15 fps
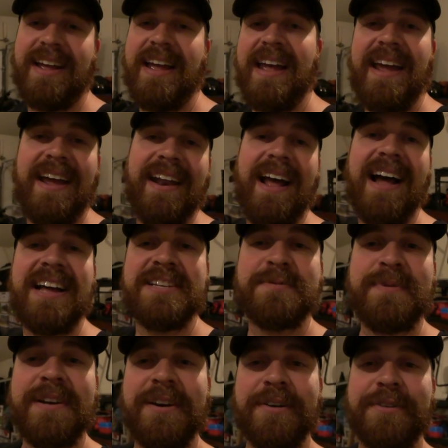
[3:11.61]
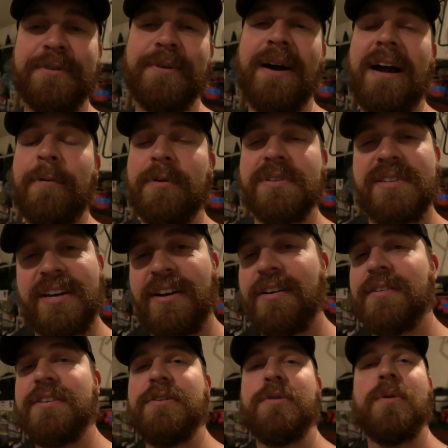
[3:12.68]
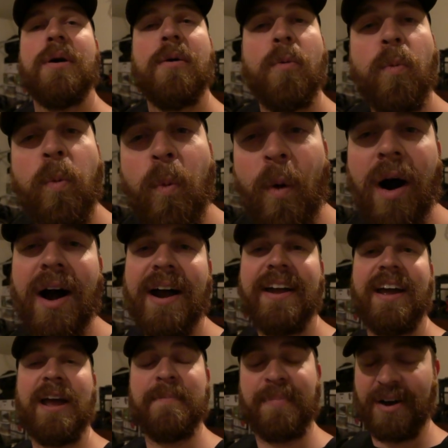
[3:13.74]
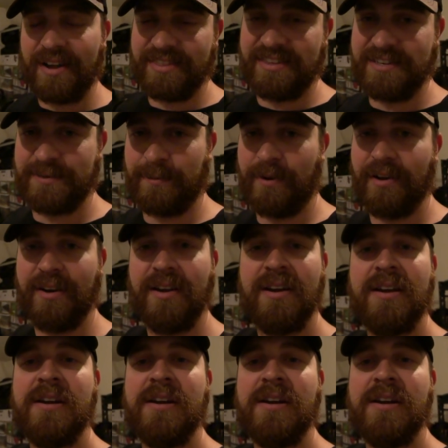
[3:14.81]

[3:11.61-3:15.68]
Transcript: And as we go through, I will tell you why I bought this one,